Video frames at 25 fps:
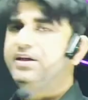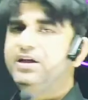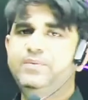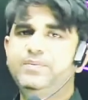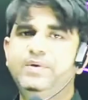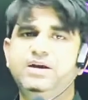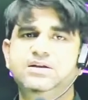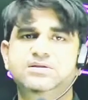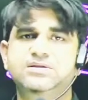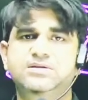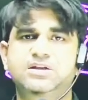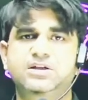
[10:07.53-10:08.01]

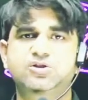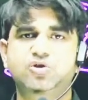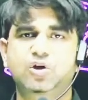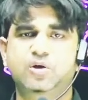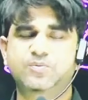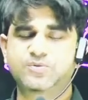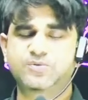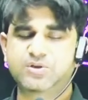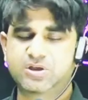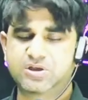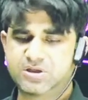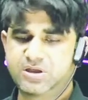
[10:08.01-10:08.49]
answer is
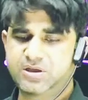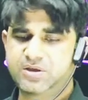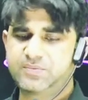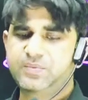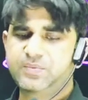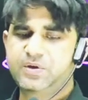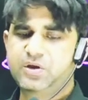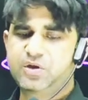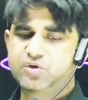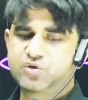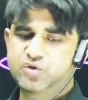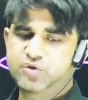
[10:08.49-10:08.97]
option D.
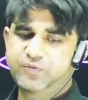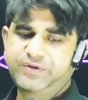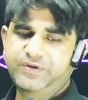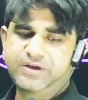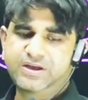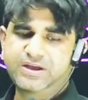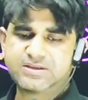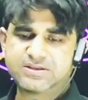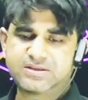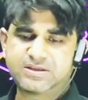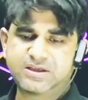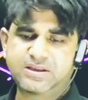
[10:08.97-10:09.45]
So we
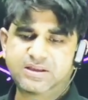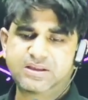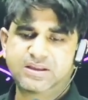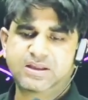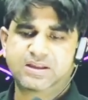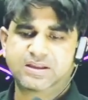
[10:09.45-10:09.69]
can say